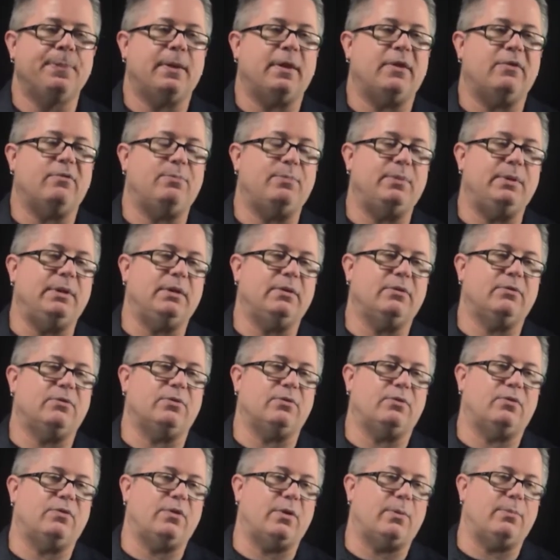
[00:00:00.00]
as being
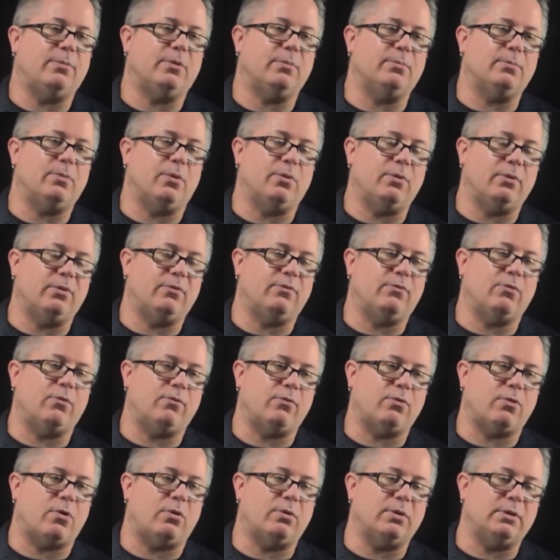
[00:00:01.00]
sort of subcomponents of
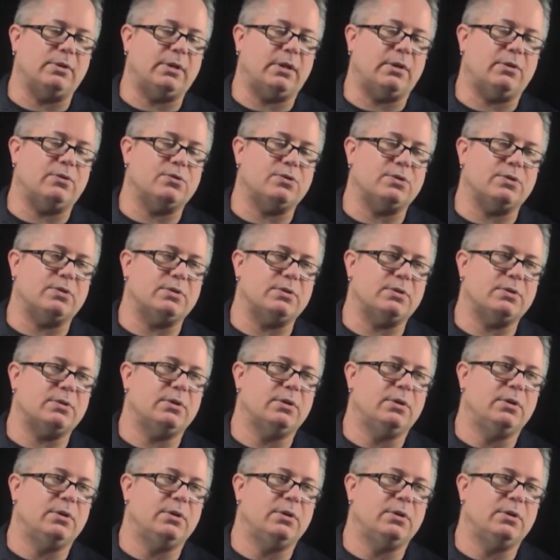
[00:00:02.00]
overall intelligence,